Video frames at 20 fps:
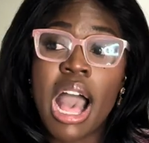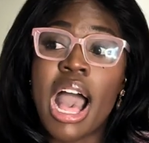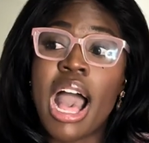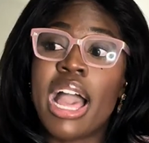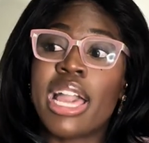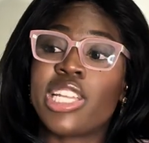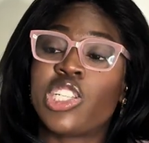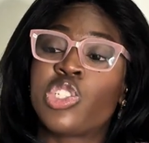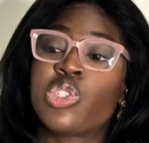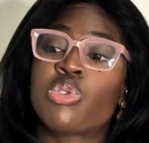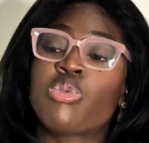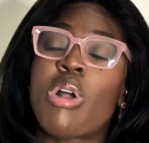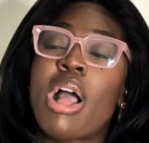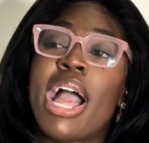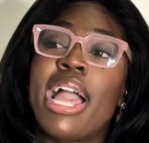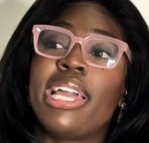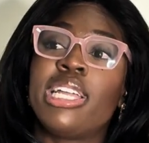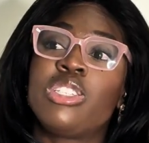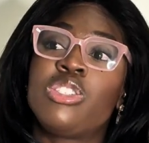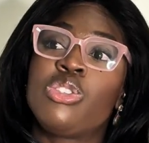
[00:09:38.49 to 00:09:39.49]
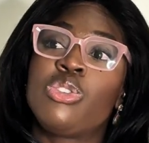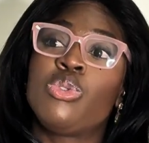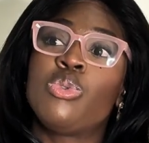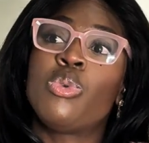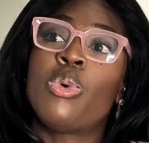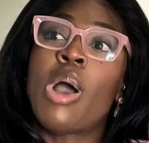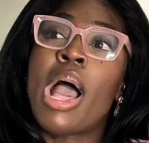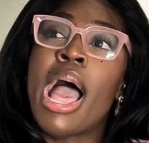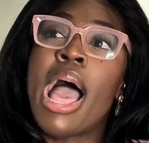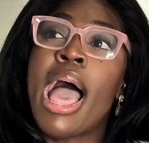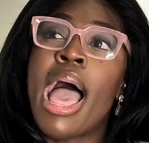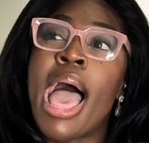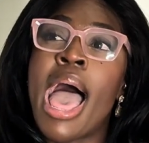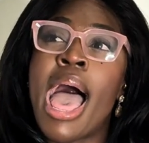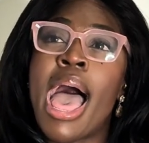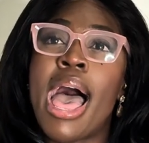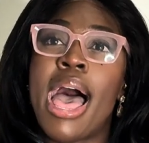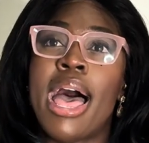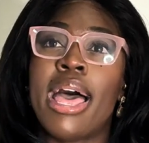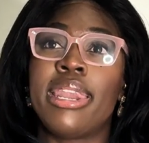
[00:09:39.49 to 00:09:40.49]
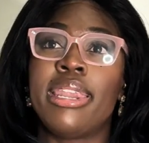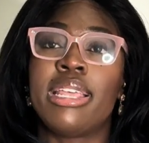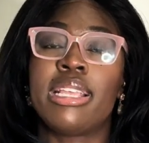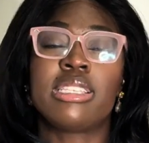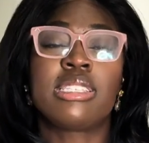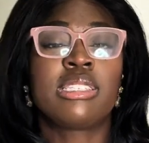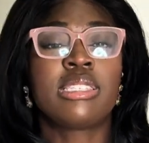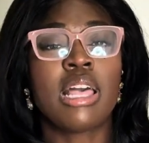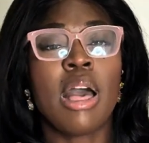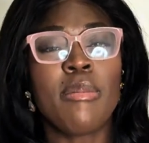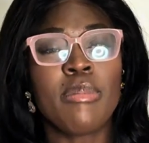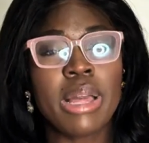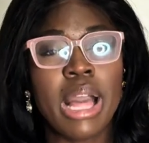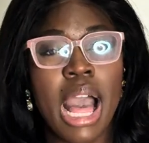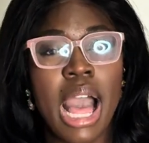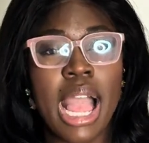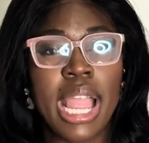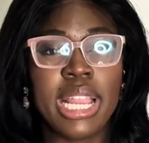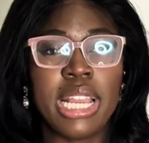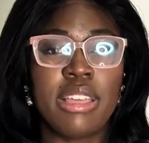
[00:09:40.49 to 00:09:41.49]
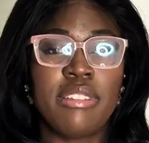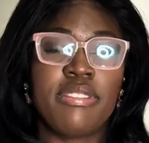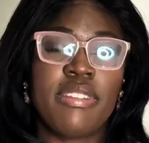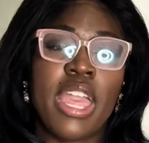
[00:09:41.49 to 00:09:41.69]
I try to add some kind of